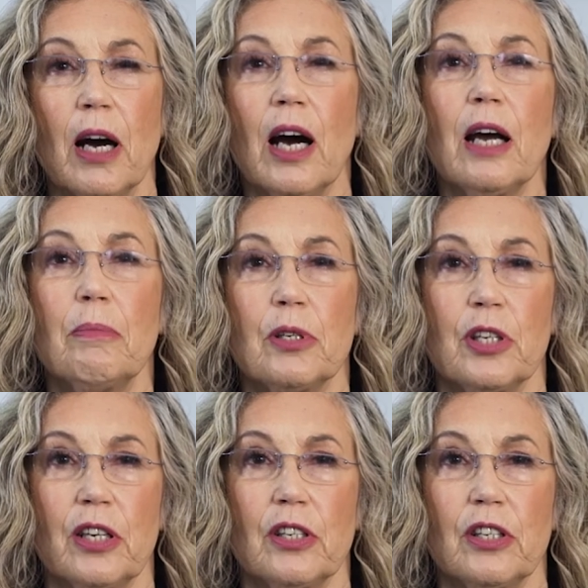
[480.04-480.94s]

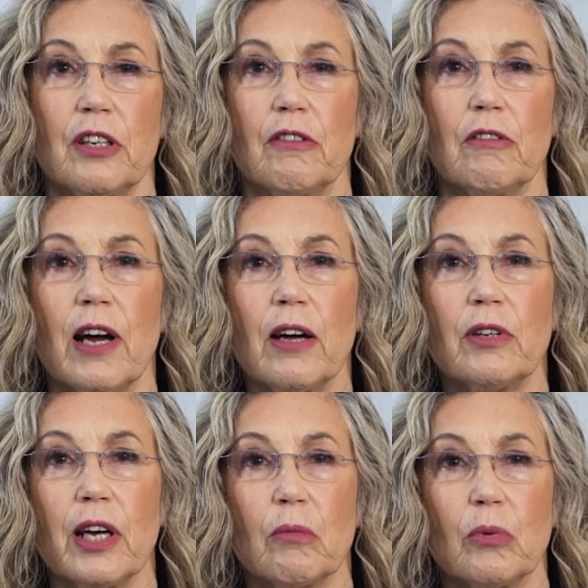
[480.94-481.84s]
hypersensitive around
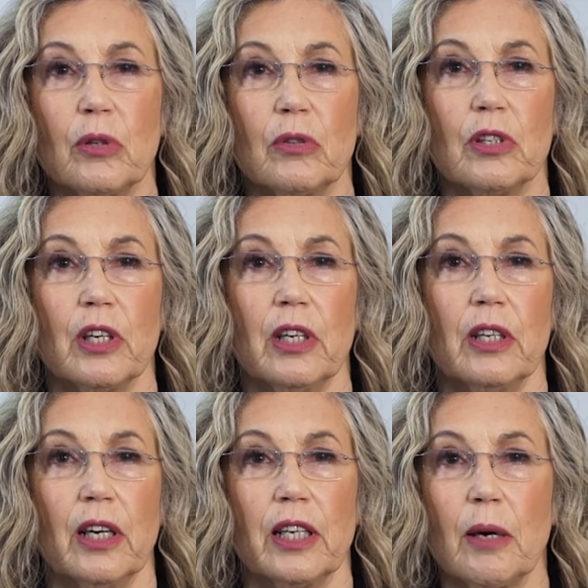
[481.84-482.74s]
that wound,
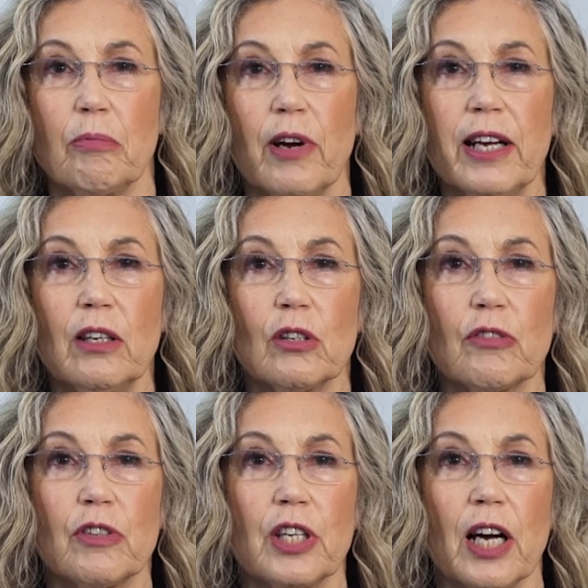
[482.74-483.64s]
and our brain looks
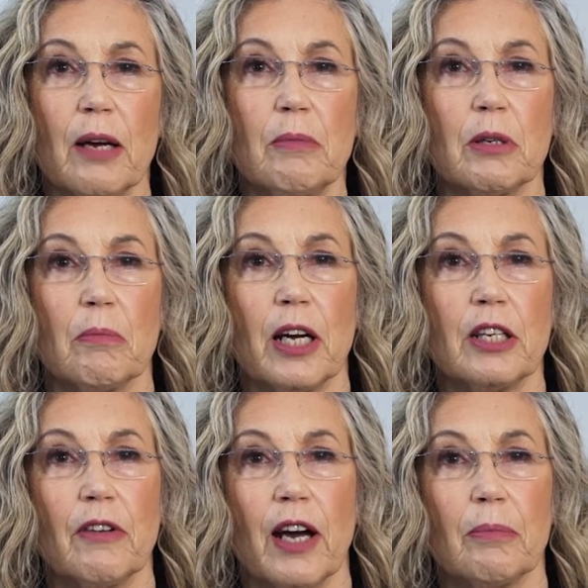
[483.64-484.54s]
for times it might
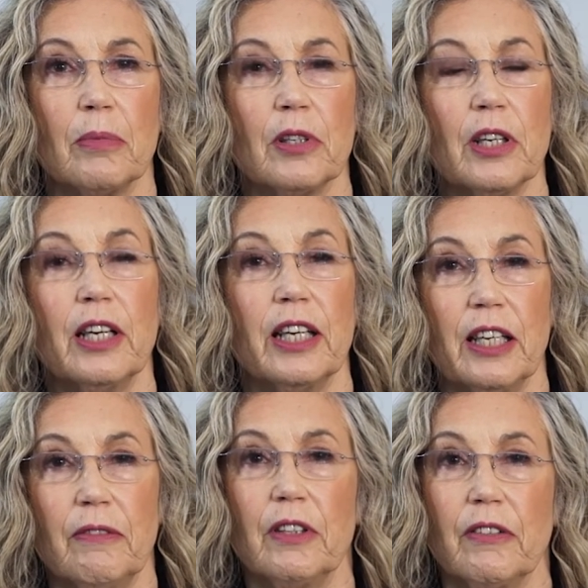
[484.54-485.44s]
have happened,
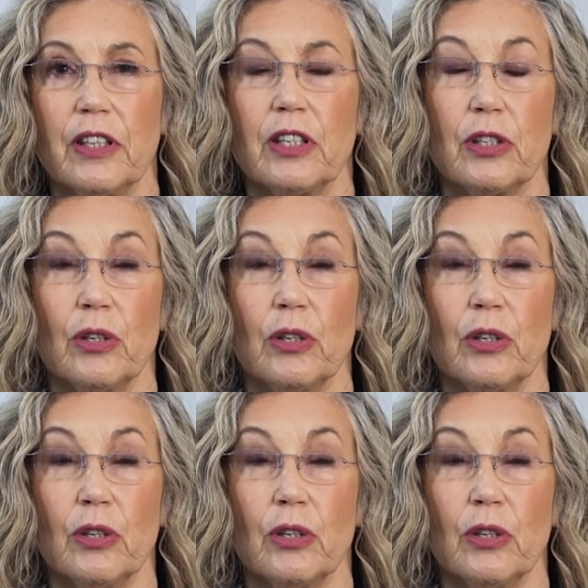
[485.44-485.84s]
even if it has